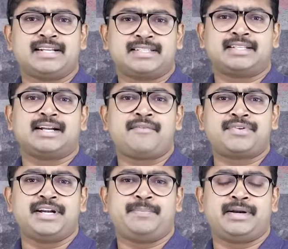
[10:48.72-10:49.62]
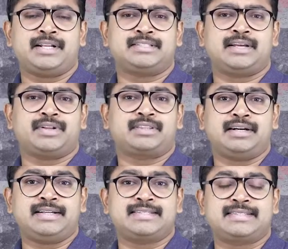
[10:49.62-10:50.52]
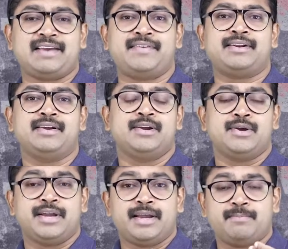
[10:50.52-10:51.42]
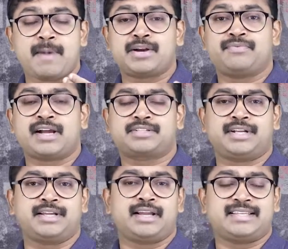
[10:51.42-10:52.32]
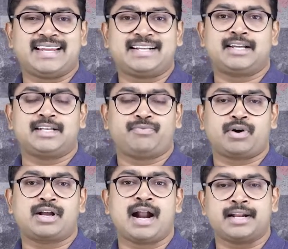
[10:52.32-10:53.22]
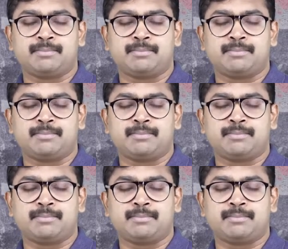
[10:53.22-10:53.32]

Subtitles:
is said that after independence, there were 37 manufacturing centers for gun in